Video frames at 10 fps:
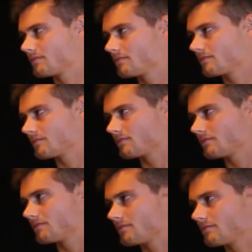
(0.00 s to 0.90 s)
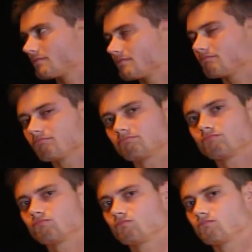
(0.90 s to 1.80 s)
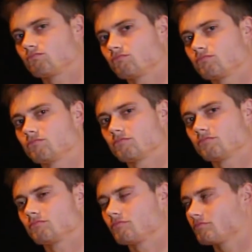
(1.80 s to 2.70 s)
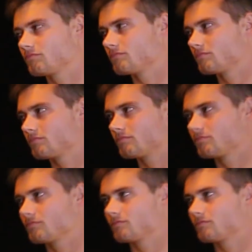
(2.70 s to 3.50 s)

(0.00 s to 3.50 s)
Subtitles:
The person shown says nothing.